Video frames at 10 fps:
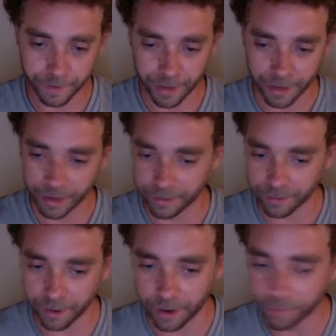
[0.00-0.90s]
and
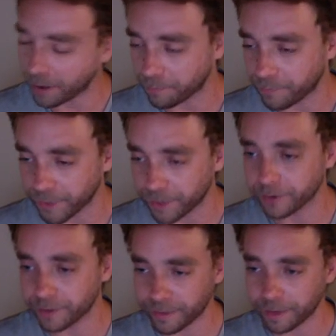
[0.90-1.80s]
I
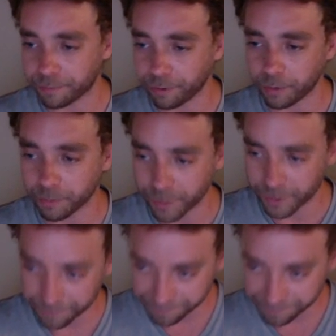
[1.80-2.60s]
figured that they'd probably,